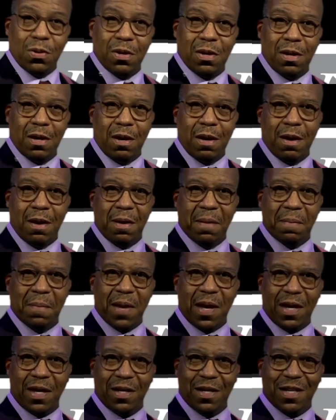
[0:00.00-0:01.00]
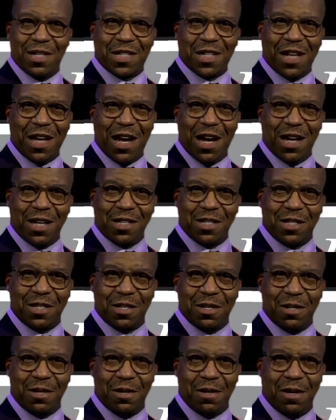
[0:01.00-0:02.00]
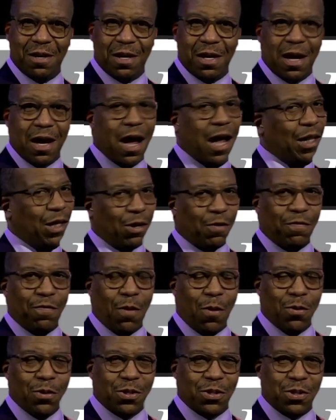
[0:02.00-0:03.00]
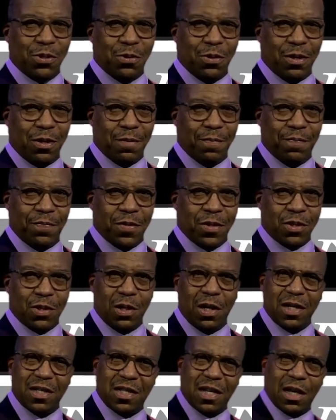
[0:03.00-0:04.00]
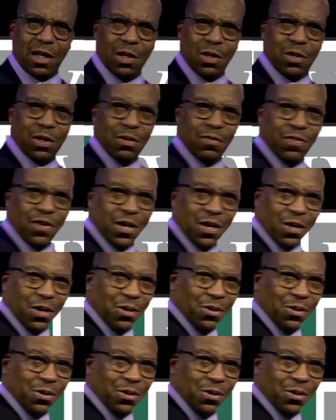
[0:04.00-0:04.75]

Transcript: being in this class. I look forward to it. So let's take a look at the videos.